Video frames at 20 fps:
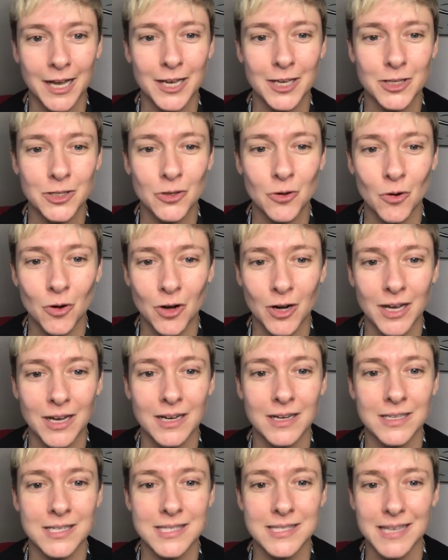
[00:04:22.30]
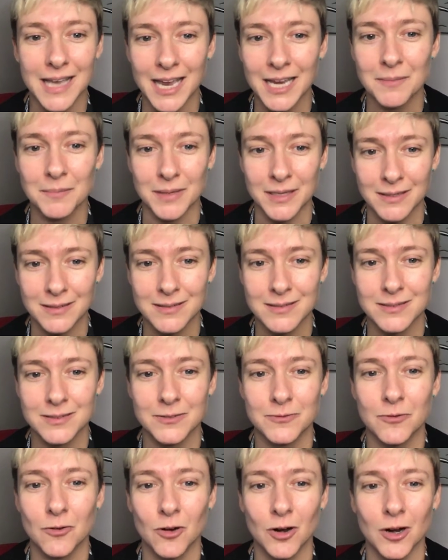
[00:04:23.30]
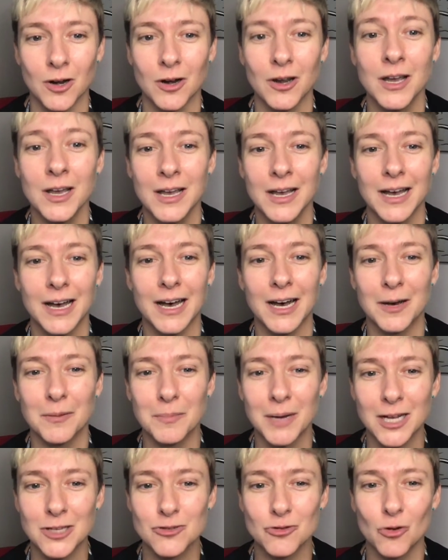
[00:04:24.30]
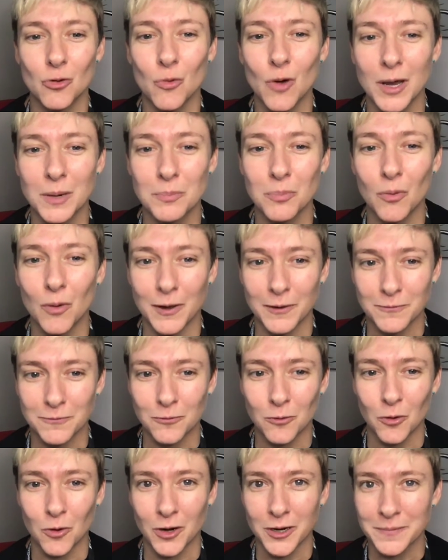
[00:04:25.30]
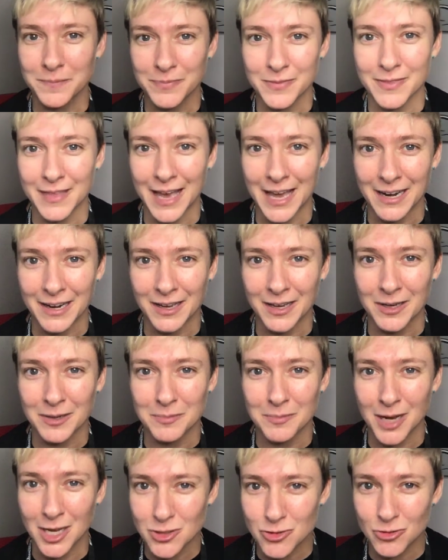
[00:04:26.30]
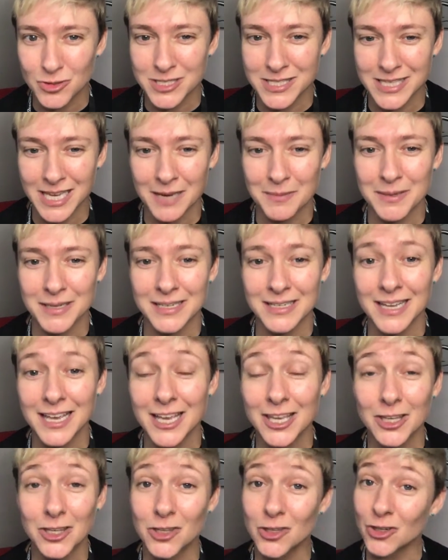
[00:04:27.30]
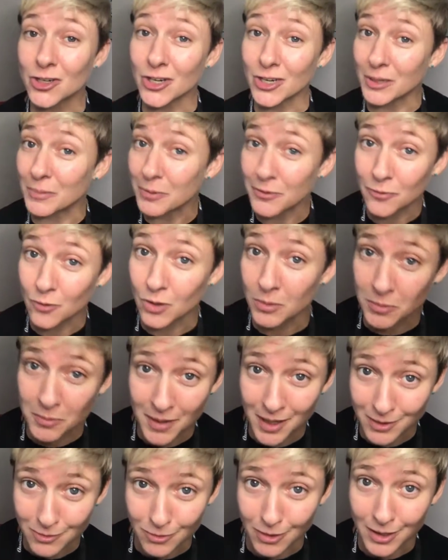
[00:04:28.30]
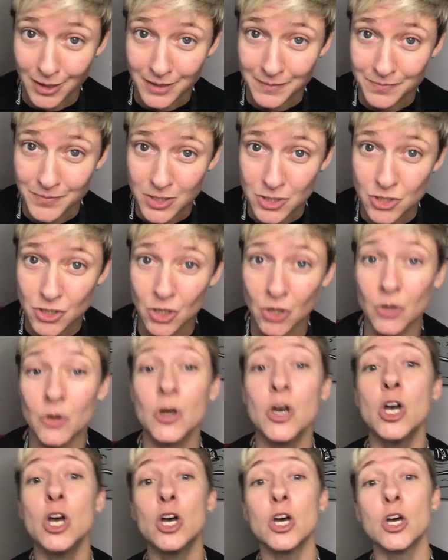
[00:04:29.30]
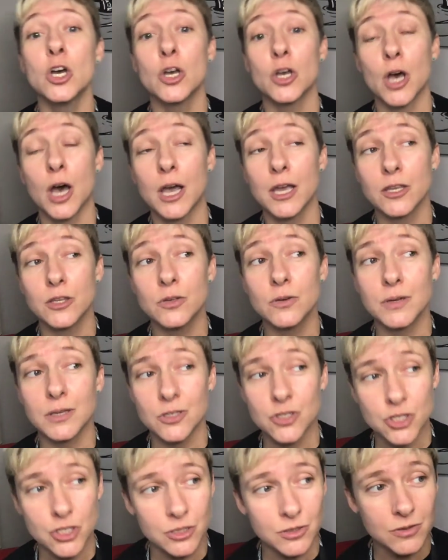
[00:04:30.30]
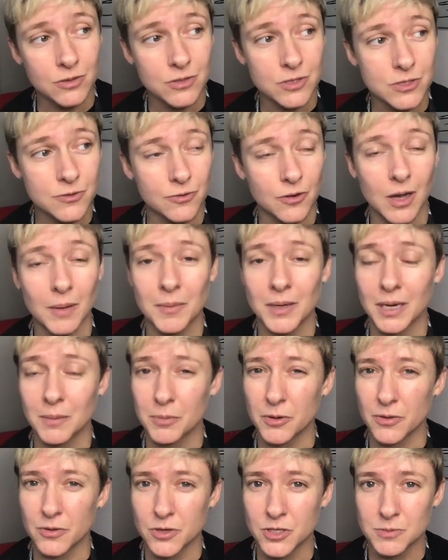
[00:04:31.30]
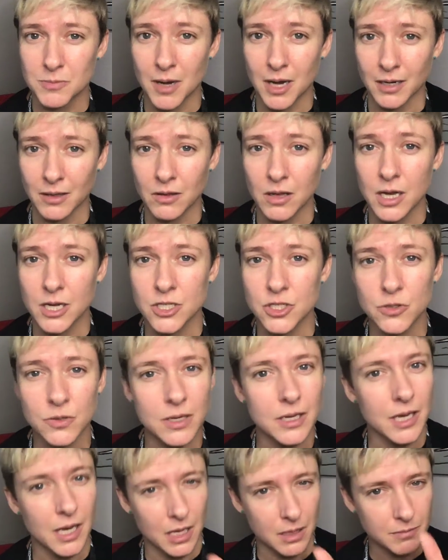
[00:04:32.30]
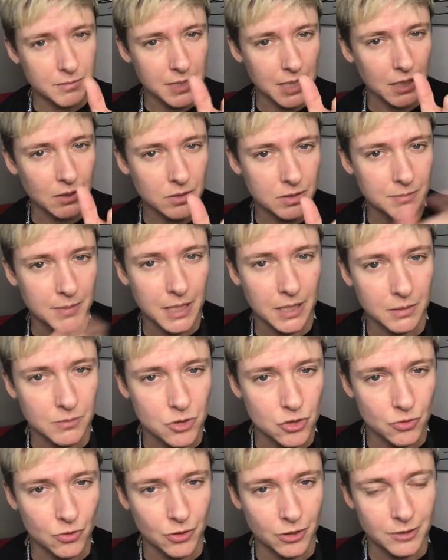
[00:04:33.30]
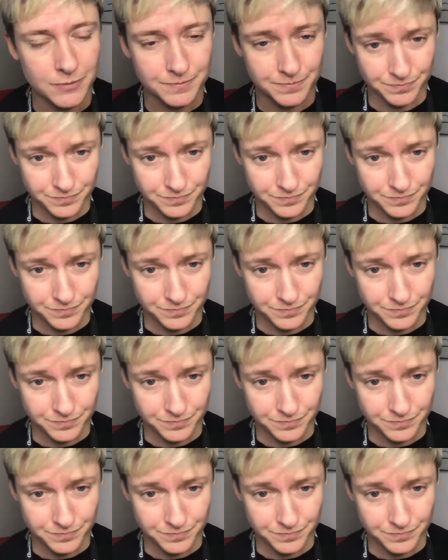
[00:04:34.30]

your assignment for Module 1.4, that module assignment, you're going to perform a monologue. So you can choose from a number of those monologues. You can cut them down to make them shorter.